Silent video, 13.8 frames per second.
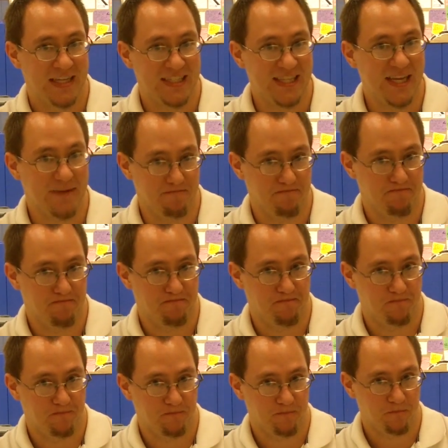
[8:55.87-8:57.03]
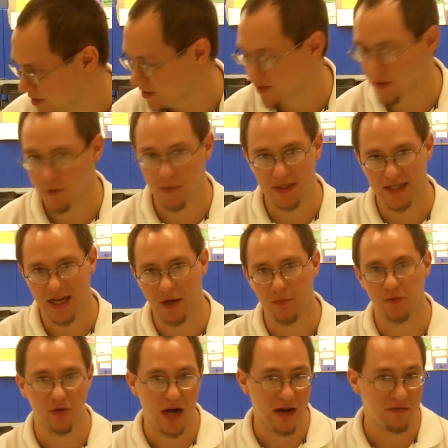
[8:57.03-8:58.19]
That's it. So, but to
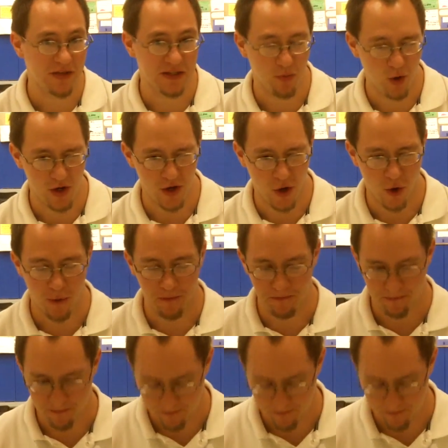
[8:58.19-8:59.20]
help drive this point home,